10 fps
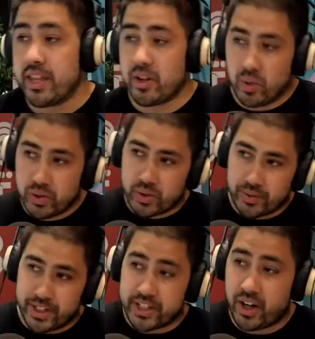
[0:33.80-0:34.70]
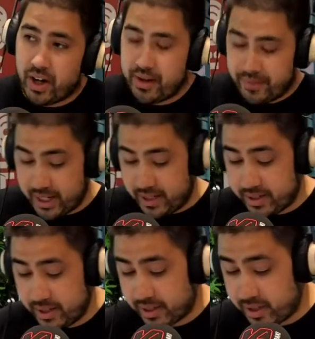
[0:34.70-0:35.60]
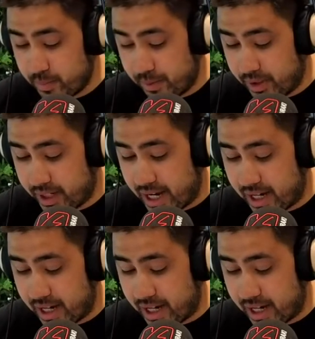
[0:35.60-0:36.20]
they're all sort of in a tie for that 6th spot.